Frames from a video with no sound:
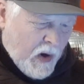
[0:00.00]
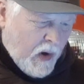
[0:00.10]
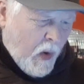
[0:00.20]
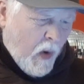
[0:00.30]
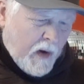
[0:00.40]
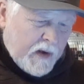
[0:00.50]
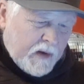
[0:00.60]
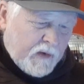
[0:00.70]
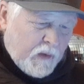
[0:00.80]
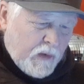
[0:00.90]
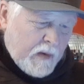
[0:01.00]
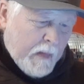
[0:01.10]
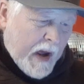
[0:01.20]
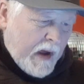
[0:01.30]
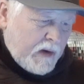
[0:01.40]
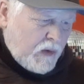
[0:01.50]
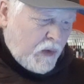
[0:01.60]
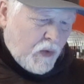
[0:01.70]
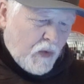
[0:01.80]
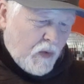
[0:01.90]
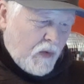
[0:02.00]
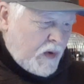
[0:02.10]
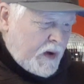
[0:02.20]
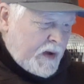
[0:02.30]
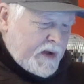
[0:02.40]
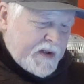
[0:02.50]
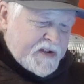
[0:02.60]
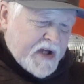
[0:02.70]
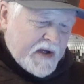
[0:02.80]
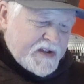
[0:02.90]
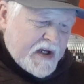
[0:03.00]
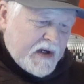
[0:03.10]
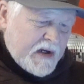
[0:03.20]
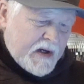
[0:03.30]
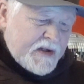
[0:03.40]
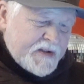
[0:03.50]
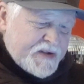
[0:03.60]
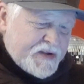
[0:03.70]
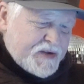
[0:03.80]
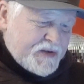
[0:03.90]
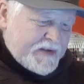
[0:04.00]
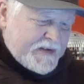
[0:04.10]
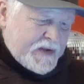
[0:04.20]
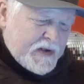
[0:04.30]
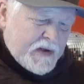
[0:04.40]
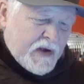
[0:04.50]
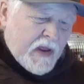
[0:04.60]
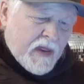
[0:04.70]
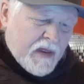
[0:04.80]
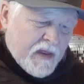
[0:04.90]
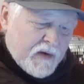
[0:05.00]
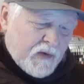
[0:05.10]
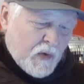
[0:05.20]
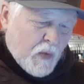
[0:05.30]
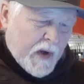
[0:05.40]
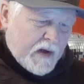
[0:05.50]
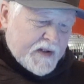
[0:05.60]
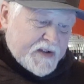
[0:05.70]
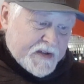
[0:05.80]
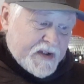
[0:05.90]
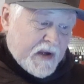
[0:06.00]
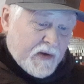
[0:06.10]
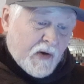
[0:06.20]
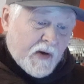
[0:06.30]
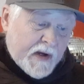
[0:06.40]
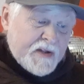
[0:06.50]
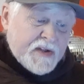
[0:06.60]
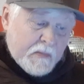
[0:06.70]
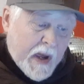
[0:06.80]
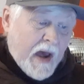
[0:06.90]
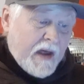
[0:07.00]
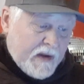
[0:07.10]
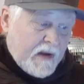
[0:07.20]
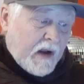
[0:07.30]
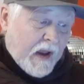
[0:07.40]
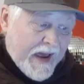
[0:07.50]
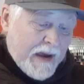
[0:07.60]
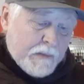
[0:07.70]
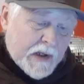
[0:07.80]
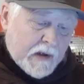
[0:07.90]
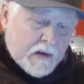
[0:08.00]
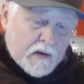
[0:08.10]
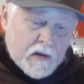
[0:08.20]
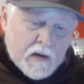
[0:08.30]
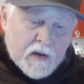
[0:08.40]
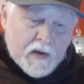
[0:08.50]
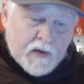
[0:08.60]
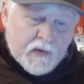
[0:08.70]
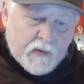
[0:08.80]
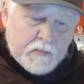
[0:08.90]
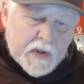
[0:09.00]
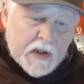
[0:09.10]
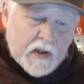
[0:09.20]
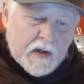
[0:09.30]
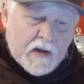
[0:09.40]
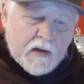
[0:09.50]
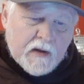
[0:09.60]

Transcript: according to the man who says he is the two witnesses. And there is a man claiming to be